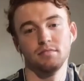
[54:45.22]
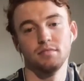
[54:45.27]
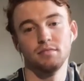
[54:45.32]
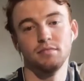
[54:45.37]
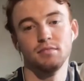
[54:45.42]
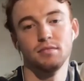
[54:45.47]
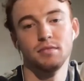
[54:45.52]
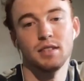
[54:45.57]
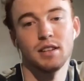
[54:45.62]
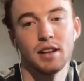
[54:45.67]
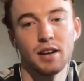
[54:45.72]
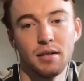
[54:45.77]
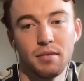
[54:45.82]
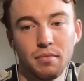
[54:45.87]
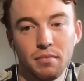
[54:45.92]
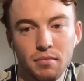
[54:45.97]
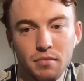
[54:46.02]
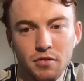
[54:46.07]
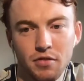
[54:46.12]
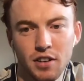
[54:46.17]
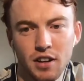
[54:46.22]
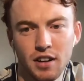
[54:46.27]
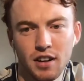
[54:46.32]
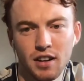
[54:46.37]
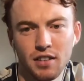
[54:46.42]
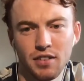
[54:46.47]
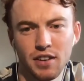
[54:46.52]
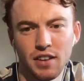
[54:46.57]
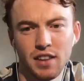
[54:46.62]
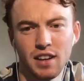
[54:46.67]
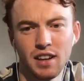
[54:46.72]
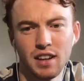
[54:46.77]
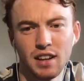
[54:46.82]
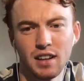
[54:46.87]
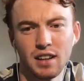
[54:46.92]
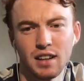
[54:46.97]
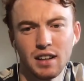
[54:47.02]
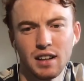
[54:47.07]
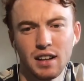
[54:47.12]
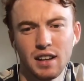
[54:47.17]
Yeah, fair enough. I think
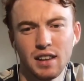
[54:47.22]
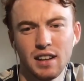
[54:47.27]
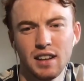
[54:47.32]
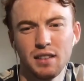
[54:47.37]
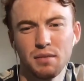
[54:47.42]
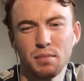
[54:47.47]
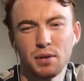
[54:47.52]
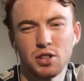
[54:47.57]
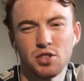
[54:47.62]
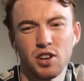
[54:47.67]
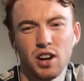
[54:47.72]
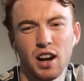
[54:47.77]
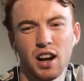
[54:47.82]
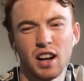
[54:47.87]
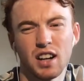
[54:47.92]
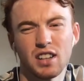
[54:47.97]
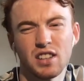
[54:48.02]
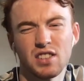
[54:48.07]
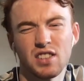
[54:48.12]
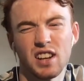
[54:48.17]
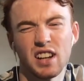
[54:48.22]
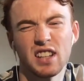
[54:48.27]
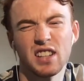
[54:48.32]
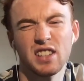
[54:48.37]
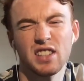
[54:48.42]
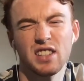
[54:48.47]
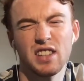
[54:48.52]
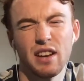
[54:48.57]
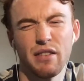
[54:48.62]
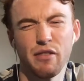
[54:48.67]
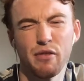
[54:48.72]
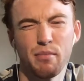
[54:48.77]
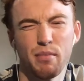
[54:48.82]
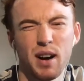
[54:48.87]
Petrarca's like $7,